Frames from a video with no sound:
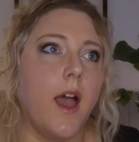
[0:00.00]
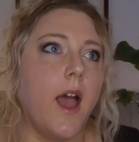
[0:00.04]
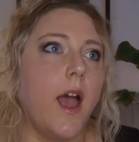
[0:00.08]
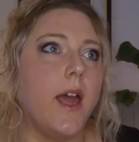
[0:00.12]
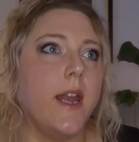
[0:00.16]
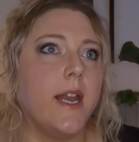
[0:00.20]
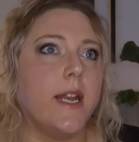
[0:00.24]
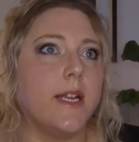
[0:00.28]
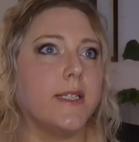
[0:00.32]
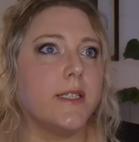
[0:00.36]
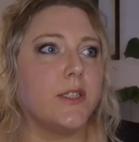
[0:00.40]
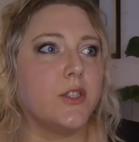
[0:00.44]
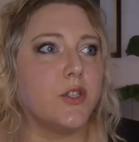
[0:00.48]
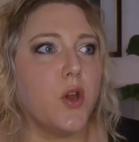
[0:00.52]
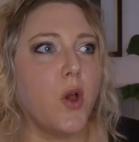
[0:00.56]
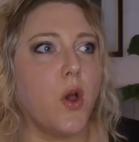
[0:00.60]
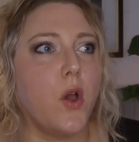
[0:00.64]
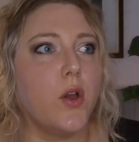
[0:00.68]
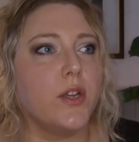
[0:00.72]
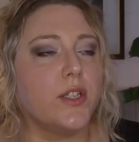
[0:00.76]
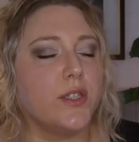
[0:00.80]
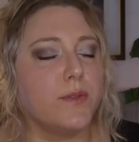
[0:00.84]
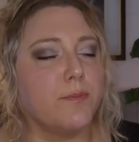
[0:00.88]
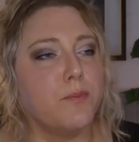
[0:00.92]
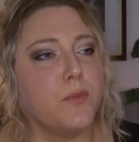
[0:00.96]
And it's
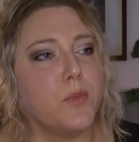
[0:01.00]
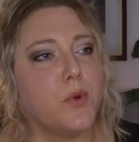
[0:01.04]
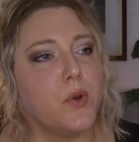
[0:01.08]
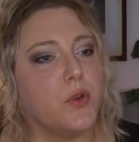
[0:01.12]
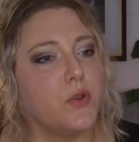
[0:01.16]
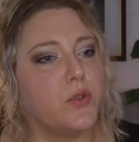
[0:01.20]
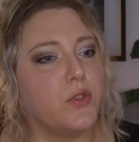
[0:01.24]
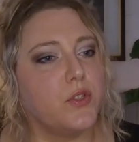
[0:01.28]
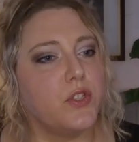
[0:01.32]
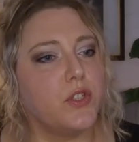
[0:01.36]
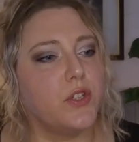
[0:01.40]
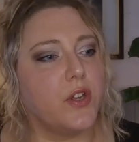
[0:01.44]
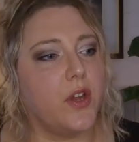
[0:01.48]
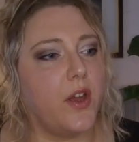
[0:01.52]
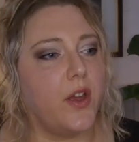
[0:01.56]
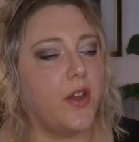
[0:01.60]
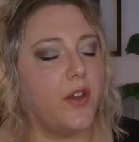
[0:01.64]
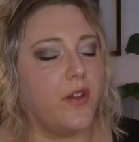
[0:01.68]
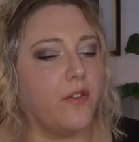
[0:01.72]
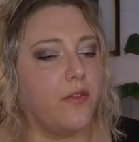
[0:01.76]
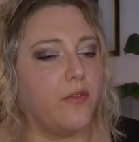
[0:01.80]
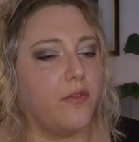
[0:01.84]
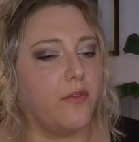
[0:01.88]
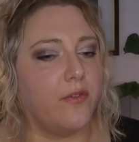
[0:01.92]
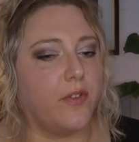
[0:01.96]
not as much
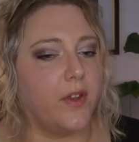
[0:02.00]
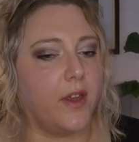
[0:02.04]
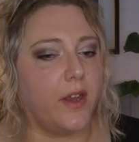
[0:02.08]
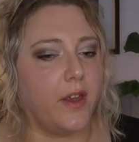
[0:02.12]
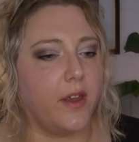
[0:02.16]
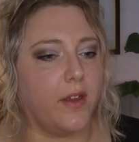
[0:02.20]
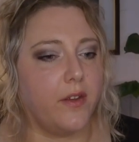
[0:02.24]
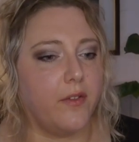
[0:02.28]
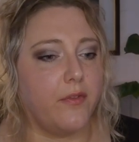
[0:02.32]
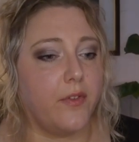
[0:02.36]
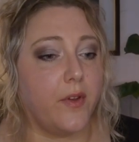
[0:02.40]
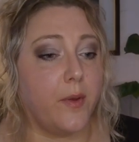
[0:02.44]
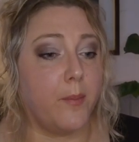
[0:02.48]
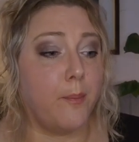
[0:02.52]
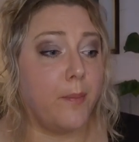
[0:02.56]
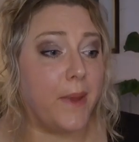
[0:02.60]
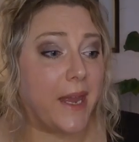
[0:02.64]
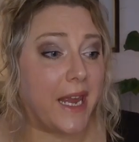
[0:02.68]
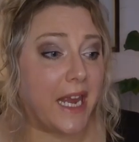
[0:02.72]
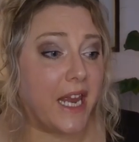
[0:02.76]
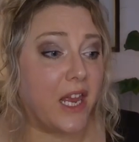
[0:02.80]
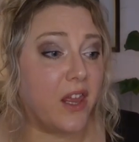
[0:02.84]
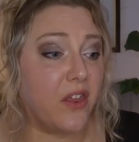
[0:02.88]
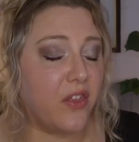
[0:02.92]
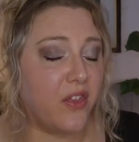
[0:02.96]
of a
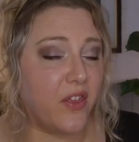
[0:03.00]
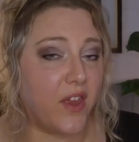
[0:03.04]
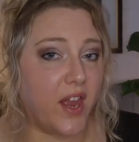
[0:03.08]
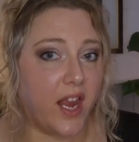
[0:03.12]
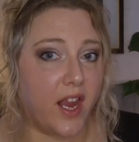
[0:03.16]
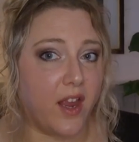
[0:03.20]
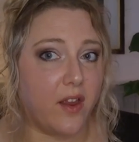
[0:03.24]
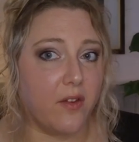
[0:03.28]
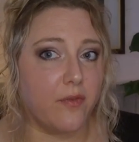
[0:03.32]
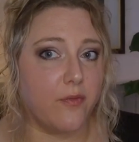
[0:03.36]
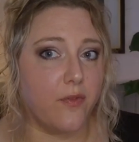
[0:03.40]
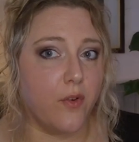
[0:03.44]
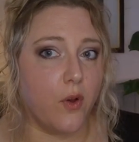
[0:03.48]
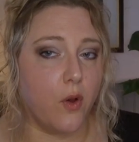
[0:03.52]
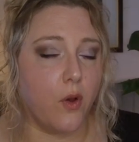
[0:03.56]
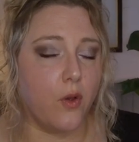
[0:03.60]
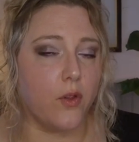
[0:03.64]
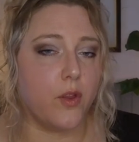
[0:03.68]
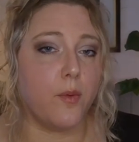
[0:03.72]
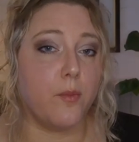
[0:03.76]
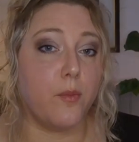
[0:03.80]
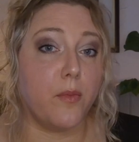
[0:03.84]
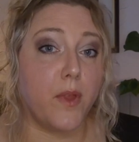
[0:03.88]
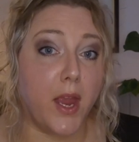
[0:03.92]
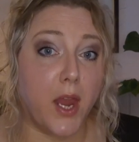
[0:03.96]
big thing for
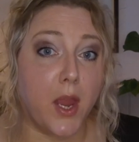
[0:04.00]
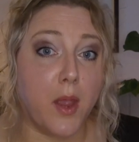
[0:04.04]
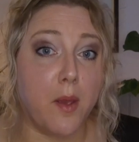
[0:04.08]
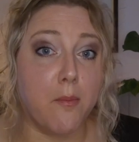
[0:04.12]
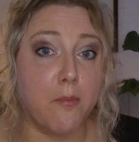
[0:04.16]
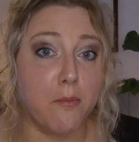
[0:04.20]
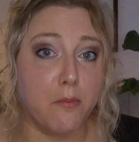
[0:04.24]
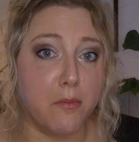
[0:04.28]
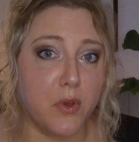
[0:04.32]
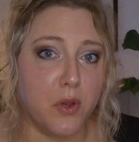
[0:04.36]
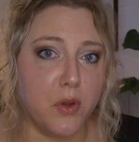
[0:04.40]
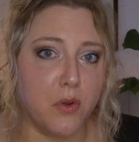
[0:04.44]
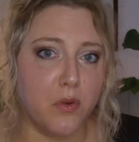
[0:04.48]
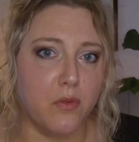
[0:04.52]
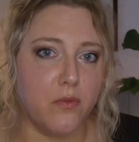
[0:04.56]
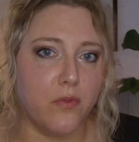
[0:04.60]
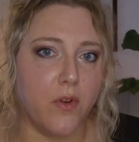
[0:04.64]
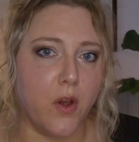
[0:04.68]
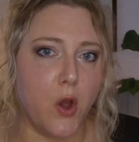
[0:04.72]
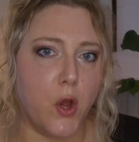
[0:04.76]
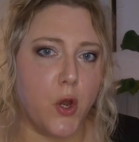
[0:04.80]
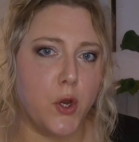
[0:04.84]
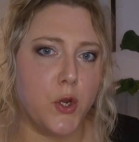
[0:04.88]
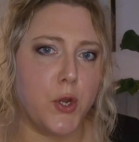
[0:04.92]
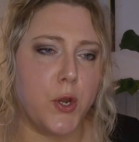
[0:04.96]
them. They can move
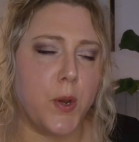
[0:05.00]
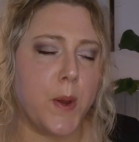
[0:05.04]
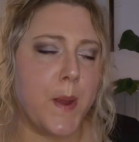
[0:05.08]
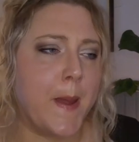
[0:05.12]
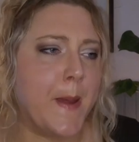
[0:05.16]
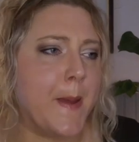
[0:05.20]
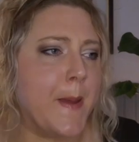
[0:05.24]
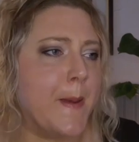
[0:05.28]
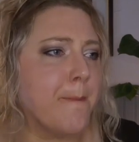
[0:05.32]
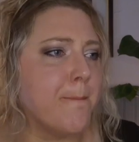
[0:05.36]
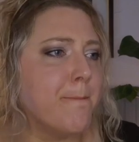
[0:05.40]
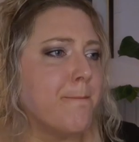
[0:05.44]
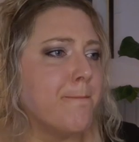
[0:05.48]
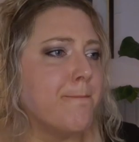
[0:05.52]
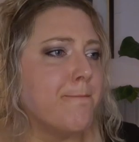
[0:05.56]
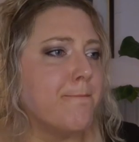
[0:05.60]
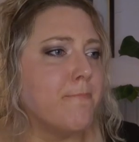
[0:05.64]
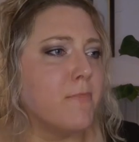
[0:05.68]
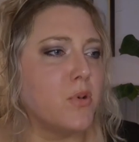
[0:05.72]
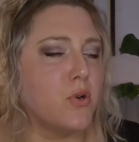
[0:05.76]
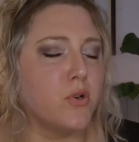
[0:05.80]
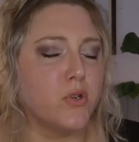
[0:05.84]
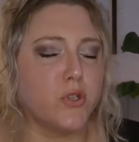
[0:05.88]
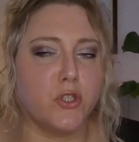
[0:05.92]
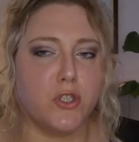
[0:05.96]
on
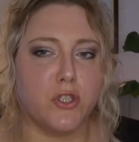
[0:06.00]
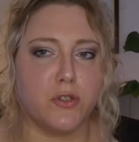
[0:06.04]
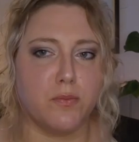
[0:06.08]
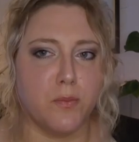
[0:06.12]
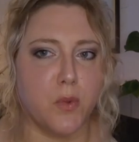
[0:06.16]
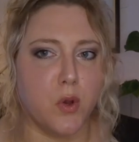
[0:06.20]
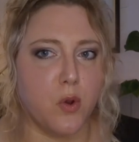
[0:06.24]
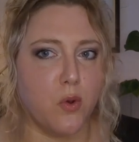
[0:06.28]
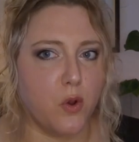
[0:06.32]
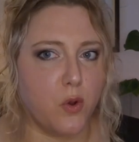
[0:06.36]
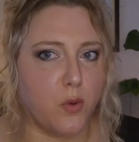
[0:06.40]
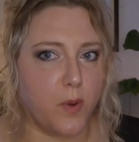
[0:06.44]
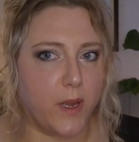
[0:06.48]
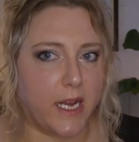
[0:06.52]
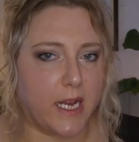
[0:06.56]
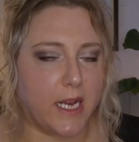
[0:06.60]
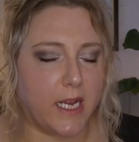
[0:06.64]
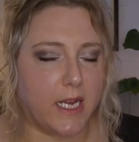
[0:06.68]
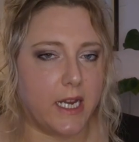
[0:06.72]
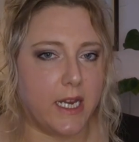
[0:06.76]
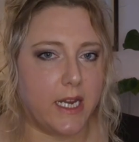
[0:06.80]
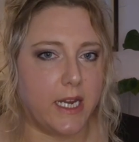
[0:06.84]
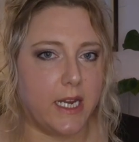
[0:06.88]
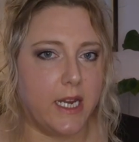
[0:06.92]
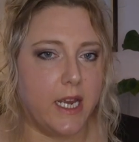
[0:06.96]
much more
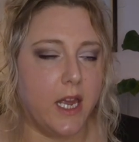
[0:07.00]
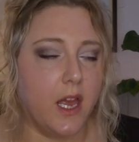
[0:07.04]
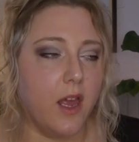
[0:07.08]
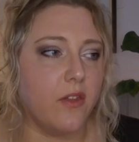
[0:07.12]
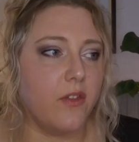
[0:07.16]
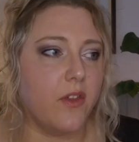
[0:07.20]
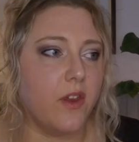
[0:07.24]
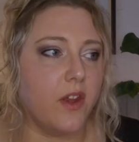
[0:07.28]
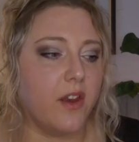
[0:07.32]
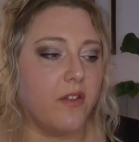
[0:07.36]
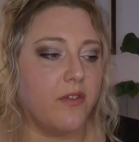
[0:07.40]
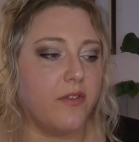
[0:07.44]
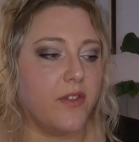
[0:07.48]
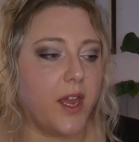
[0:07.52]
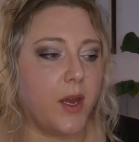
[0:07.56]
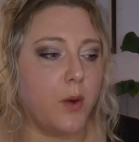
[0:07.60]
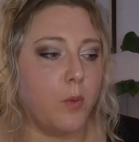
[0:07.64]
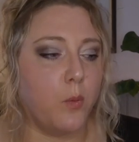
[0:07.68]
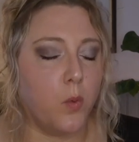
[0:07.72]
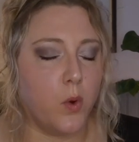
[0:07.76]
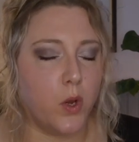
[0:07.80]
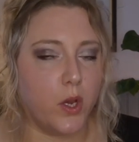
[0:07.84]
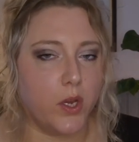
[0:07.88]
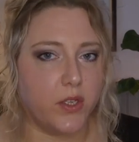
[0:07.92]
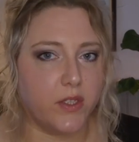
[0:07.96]
quickly than if they
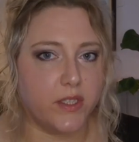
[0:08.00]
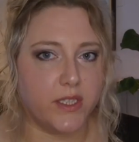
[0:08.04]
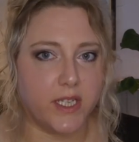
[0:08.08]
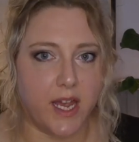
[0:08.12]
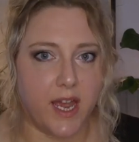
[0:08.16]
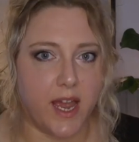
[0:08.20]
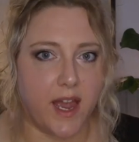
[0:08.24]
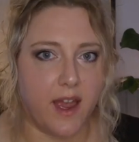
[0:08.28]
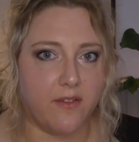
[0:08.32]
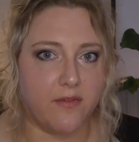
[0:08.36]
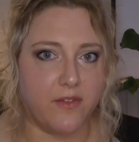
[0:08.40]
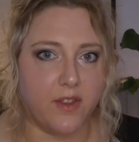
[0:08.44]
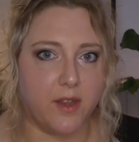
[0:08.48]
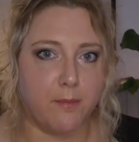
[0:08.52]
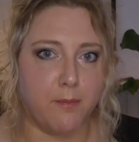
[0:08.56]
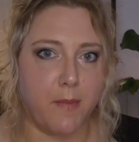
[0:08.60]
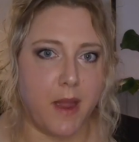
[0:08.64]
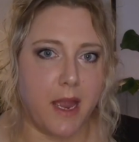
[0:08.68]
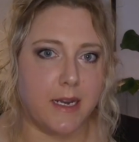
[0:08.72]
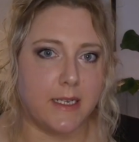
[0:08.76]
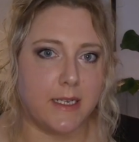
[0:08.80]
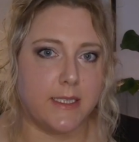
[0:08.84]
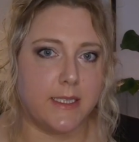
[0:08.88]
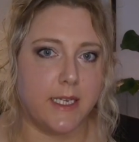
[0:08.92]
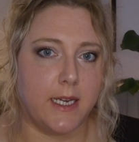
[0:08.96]
weren't to have the
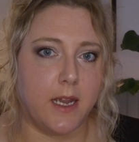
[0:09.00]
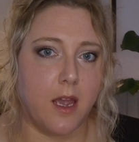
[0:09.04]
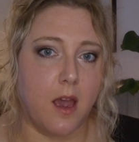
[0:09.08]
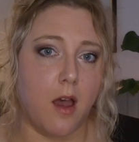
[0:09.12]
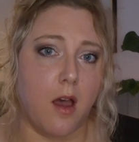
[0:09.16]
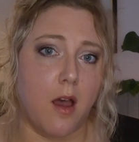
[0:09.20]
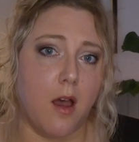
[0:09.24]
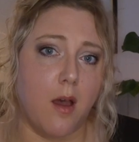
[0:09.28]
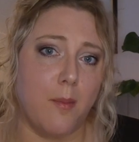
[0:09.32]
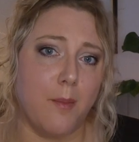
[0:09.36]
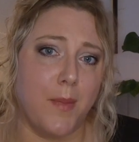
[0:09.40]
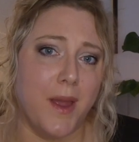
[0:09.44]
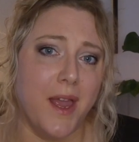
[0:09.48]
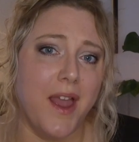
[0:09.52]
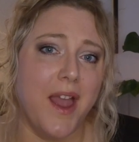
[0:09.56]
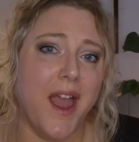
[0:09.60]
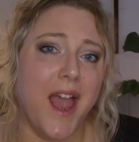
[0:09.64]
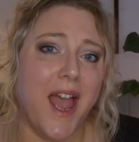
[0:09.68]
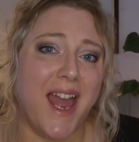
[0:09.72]
maxxicalm.